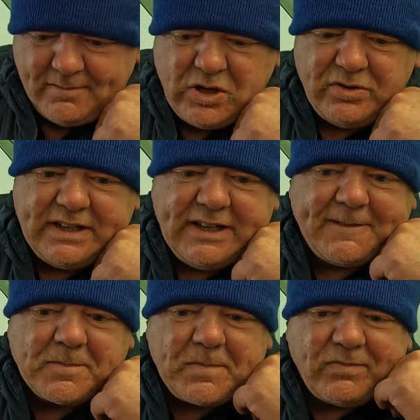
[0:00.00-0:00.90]
about
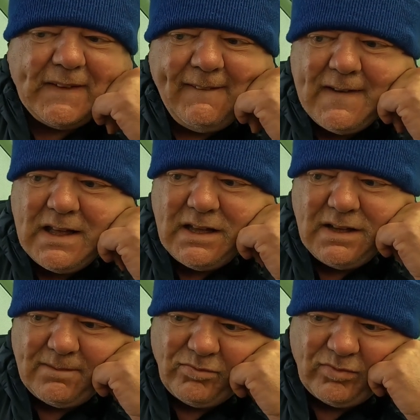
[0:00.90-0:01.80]
the
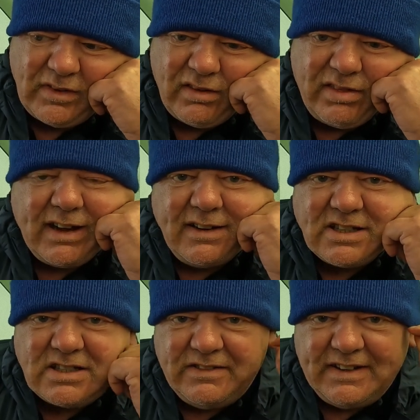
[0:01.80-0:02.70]

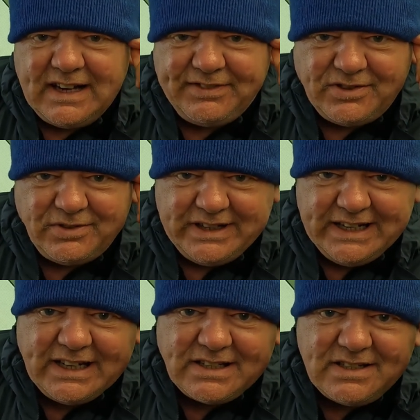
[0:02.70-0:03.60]
thickness of an
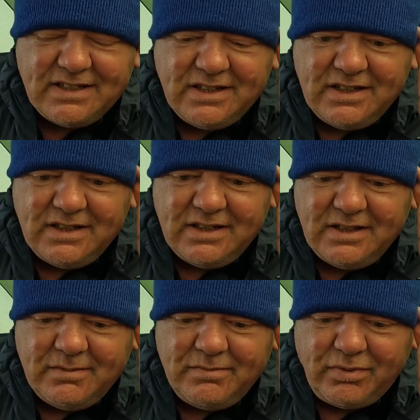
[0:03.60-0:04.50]
after 8,
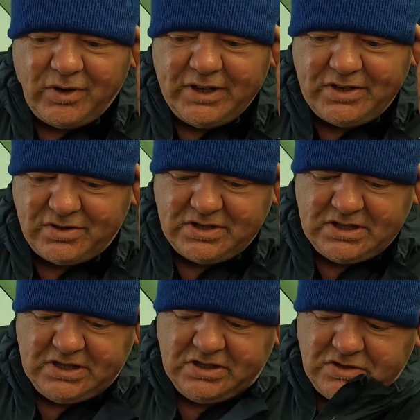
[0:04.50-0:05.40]
but what it does
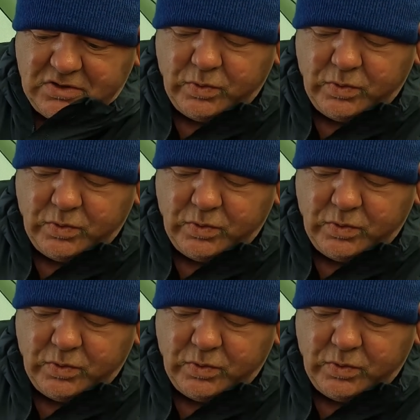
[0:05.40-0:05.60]
is it just